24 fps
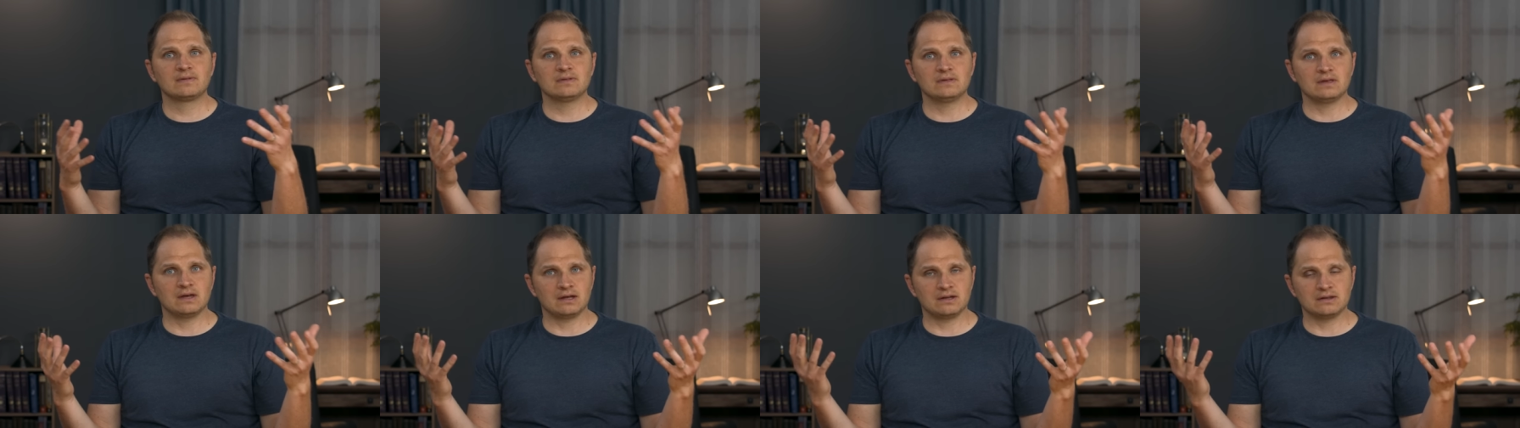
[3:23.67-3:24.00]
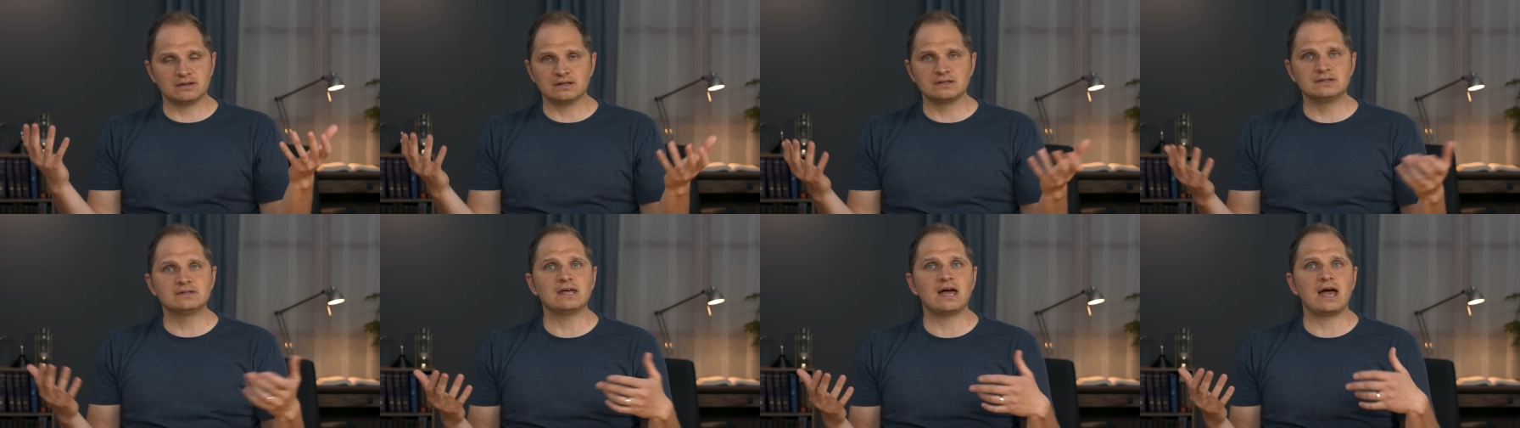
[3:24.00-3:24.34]
the,
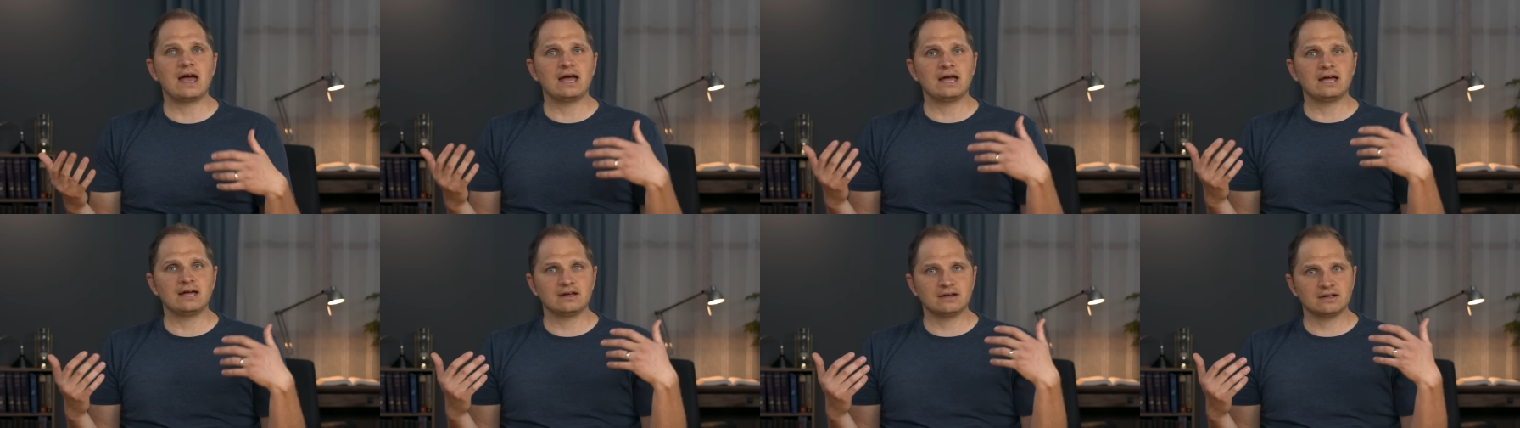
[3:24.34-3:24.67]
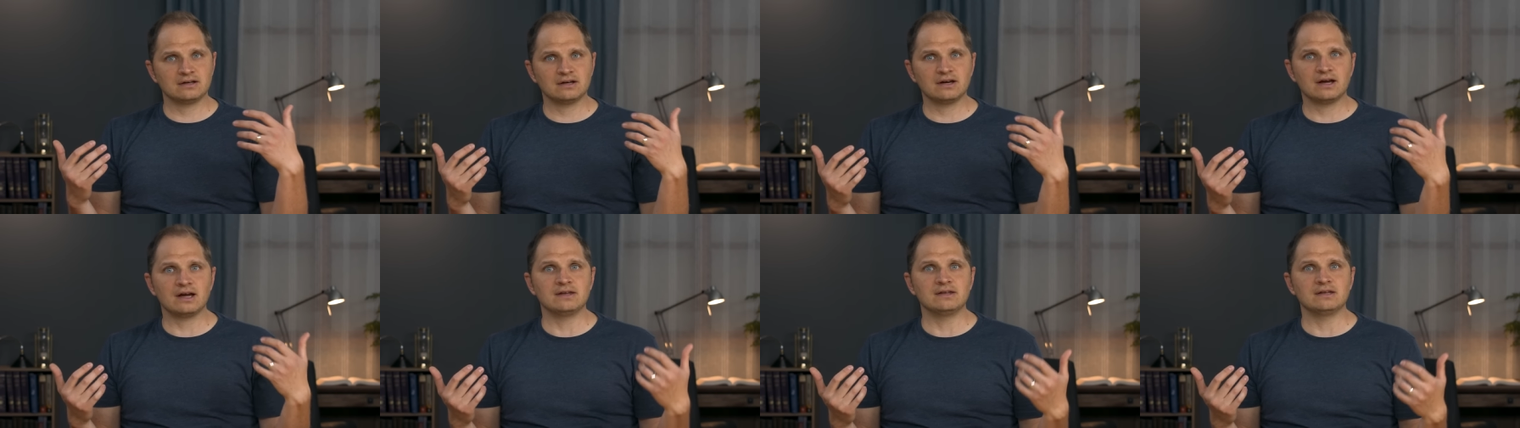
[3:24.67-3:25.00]
the day
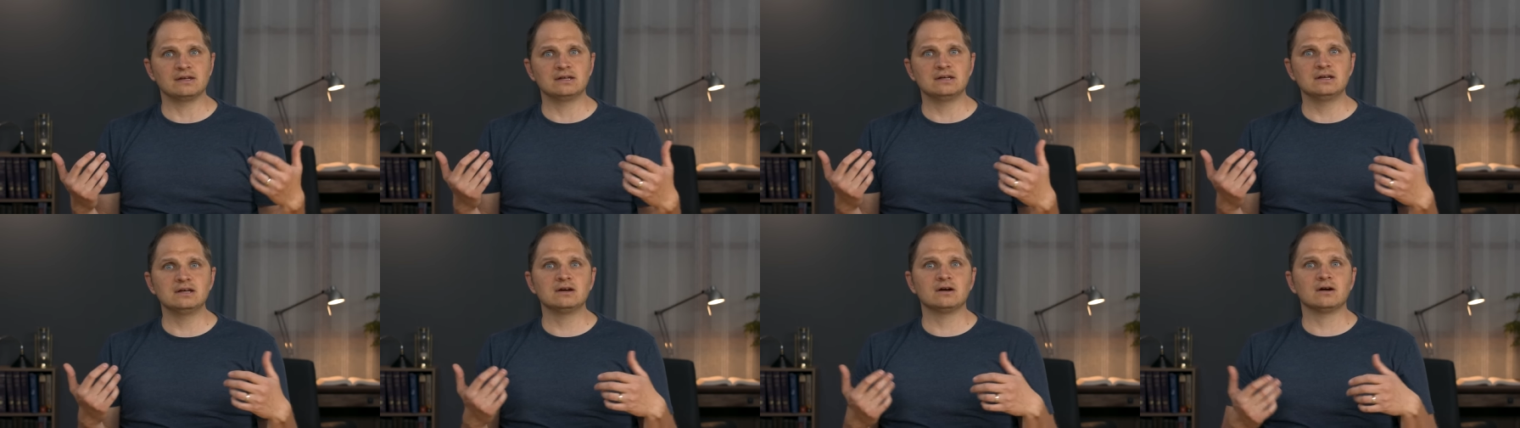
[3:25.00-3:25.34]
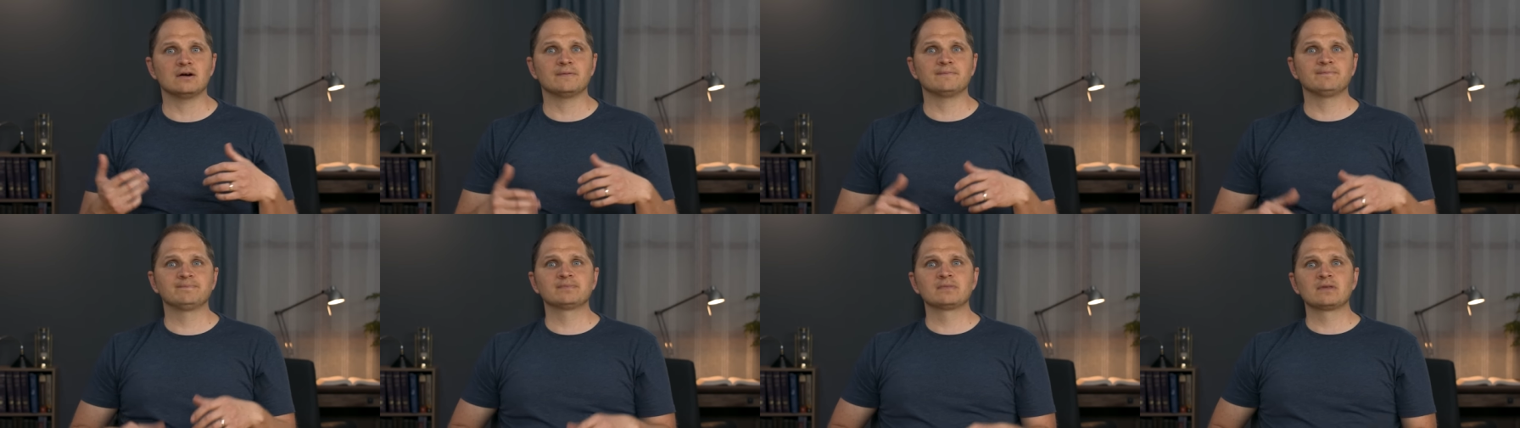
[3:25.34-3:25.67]
and the
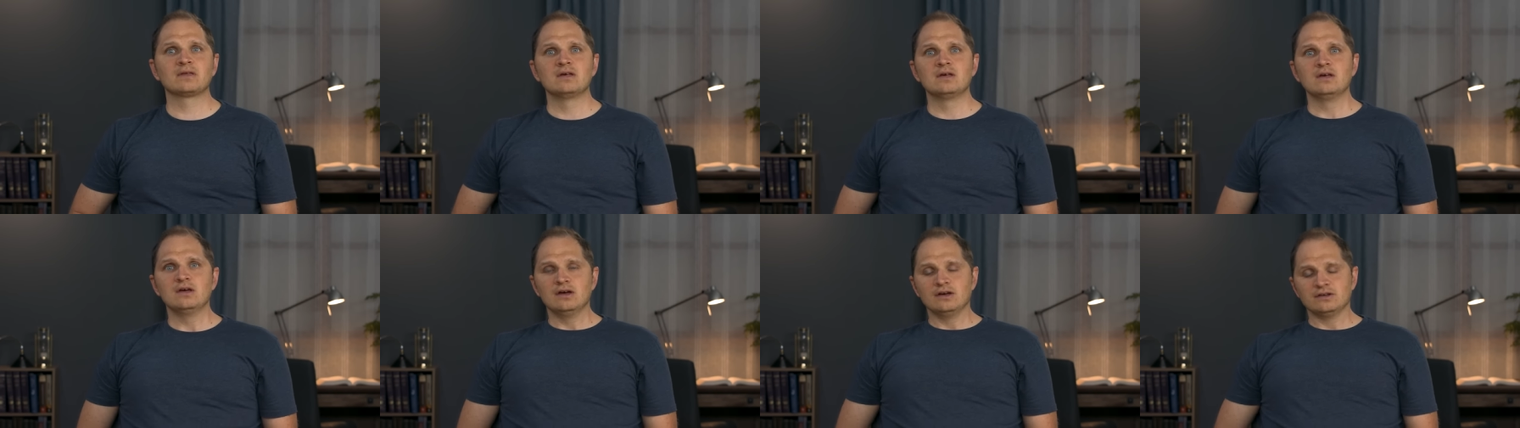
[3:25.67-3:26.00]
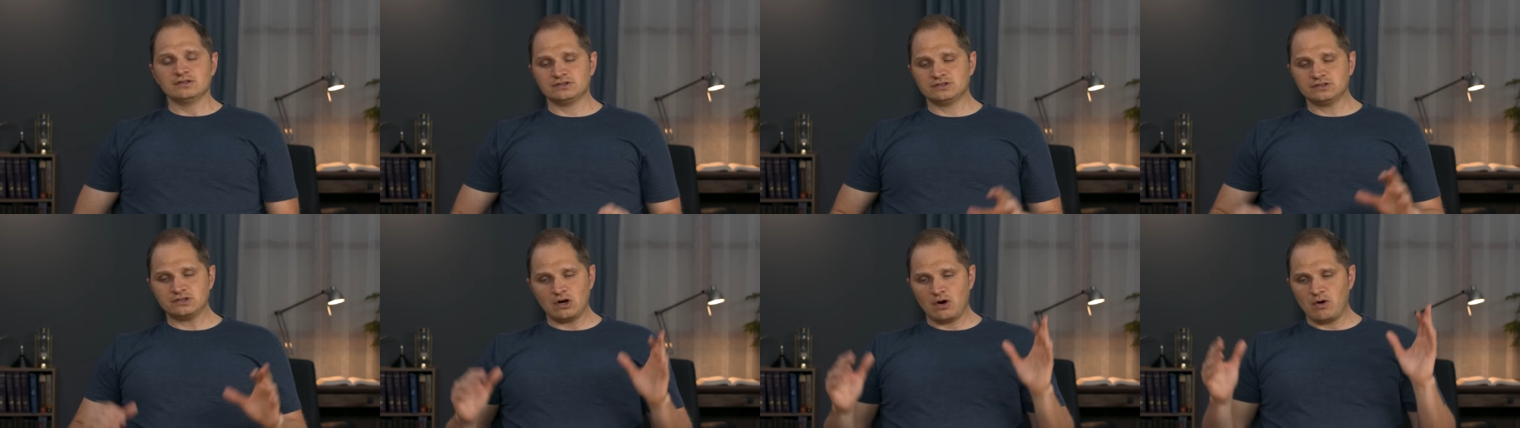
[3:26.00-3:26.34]
year.
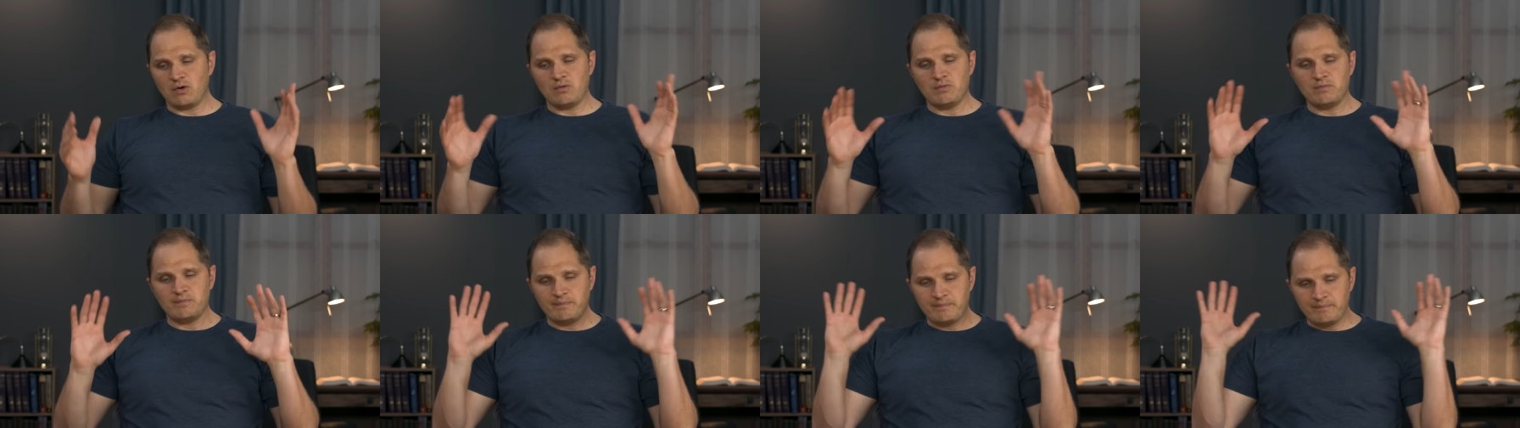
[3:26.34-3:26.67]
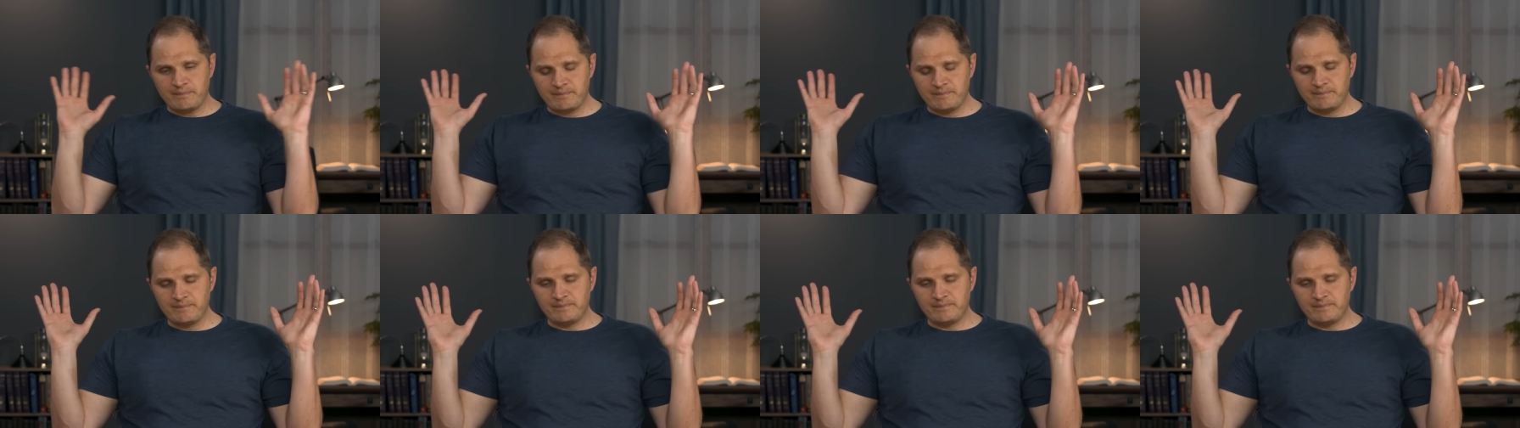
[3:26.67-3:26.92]
So